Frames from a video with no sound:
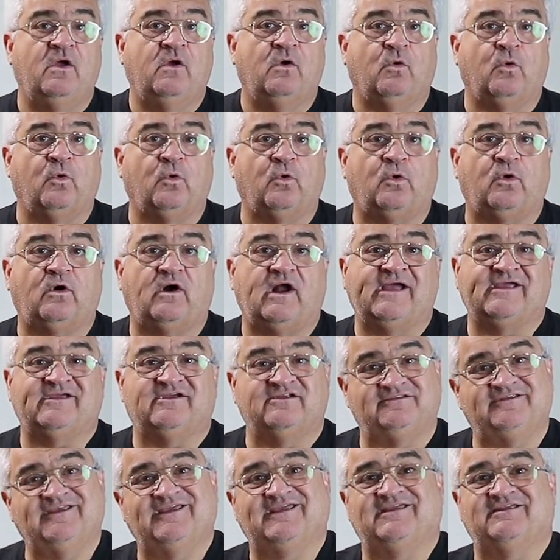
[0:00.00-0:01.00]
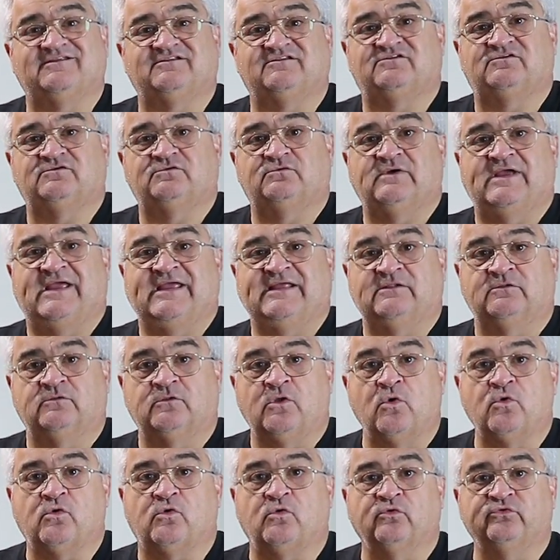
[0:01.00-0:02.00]
or I could take it to a
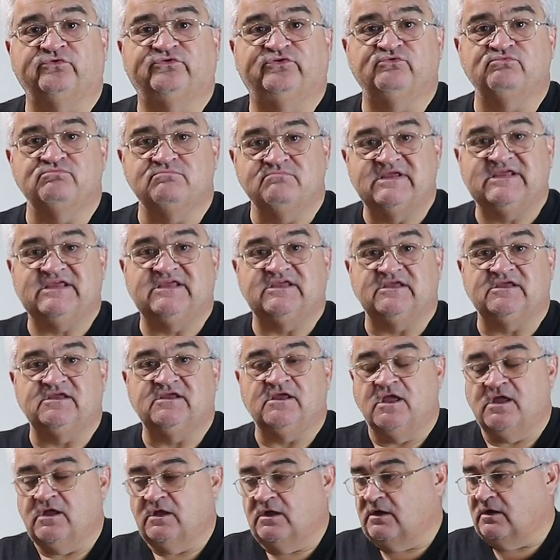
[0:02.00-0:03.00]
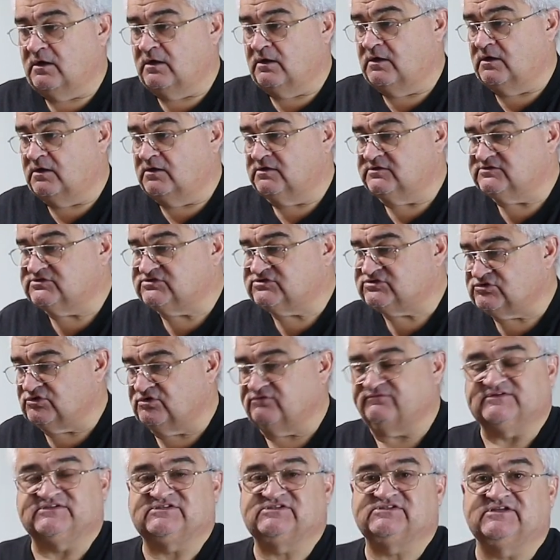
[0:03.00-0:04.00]
local to me
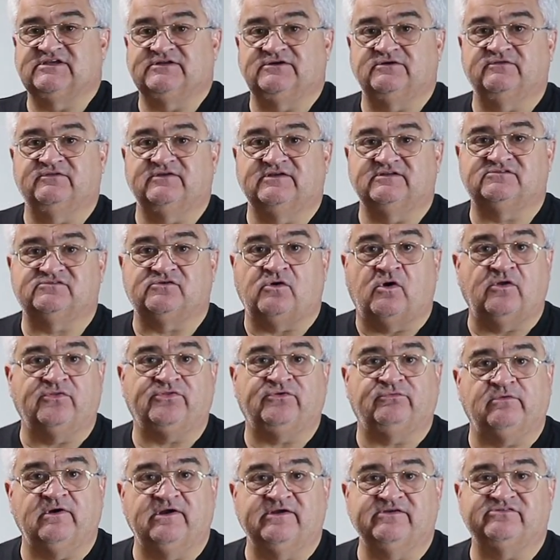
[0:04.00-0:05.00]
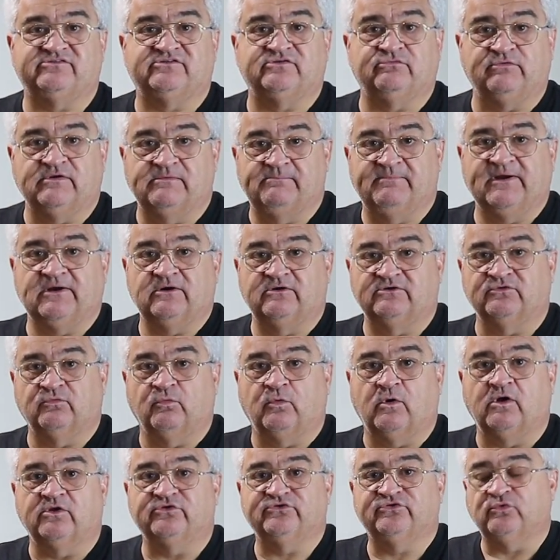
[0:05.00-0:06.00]
service center that's authorized to repair
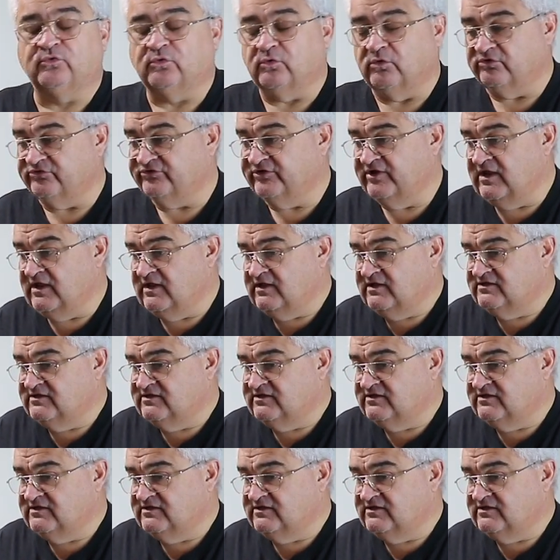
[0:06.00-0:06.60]
DeWalt tools.